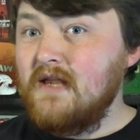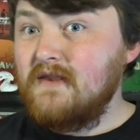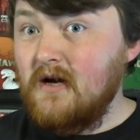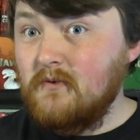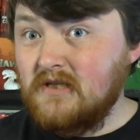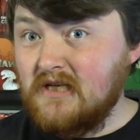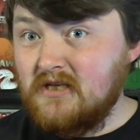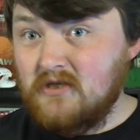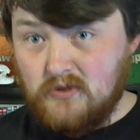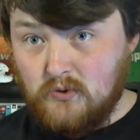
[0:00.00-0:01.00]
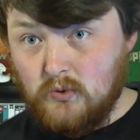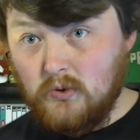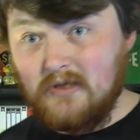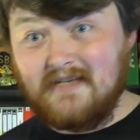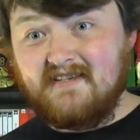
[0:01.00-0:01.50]
There was a
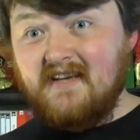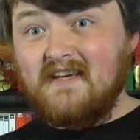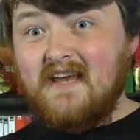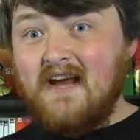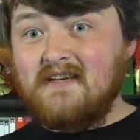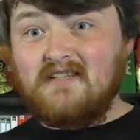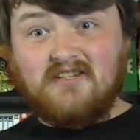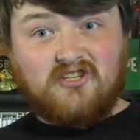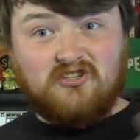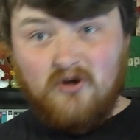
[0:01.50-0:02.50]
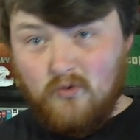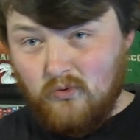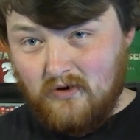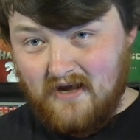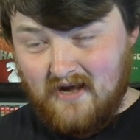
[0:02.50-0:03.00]
stall dedicated
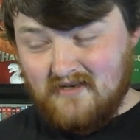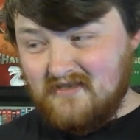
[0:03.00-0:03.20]
solely